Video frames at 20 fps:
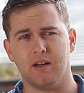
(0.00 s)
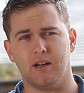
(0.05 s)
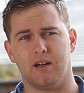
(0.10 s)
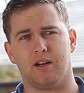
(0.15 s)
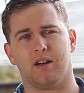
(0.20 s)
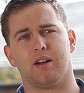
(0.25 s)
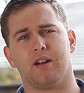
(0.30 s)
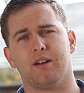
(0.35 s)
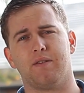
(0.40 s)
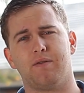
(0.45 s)

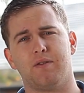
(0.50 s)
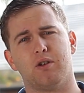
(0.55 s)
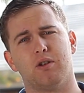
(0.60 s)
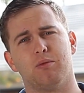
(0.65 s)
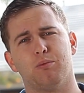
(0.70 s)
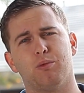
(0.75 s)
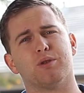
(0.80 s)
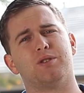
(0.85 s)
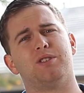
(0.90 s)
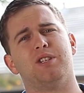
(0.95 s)
If you're
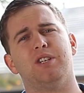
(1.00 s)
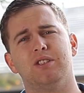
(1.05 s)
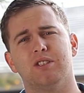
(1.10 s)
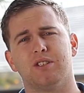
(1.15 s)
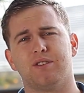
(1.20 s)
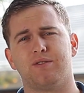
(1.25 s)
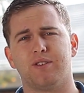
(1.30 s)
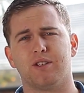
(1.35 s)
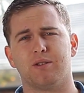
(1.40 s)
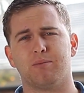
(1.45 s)
a more
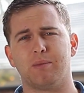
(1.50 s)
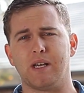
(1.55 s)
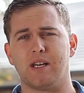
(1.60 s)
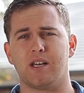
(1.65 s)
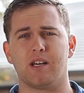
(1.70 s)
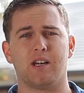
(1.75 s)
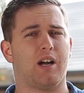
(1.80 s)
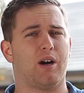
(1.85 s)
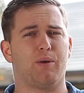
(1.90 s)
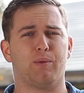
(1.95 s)
seasoned
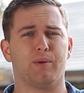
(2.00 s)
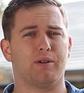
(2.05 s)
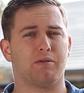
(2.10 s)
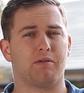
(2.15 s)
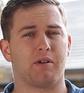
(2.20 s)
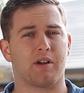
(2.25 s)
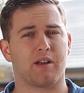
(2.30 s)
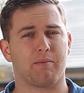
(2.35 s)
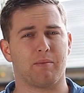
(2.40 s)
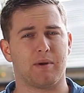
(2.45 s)
filmmaker, I
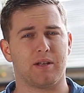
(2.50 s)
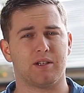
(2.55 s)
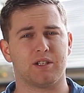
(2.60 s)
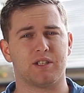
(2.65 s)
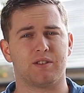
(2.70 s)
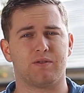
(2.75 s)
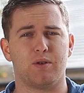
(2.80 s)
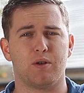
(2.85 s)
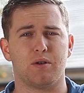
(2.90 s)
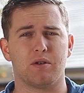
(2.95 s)
wouldn't recommend
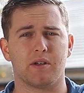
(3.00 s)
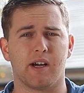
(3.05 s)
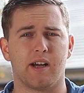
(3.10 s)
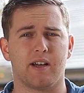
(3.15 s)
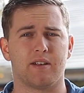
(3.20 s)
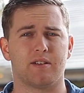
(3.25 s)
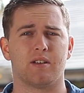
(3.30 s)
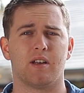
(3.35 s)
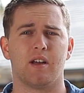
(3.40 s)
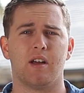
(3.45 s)
this for you
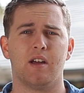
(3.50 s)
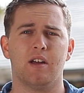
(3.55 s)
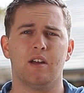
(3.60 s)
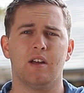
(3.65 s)
guys.